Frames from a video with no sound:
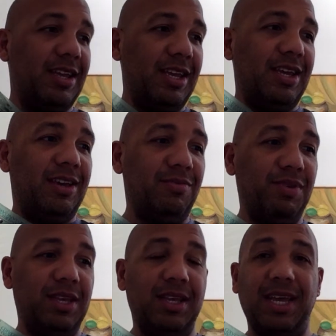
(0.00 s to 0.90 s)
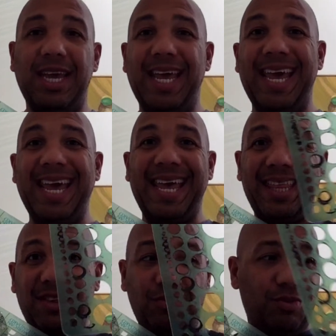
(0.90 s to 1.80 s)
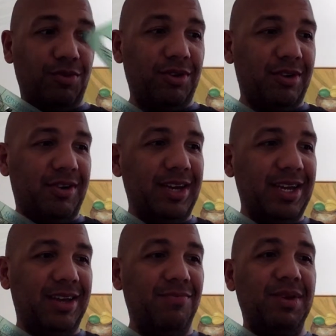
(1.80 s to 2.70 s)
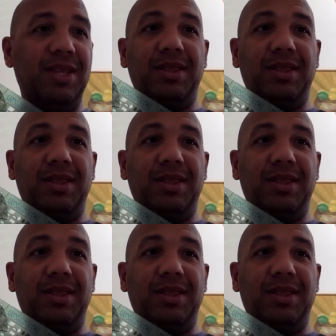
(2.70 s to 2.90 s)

It can be this ruler. It can be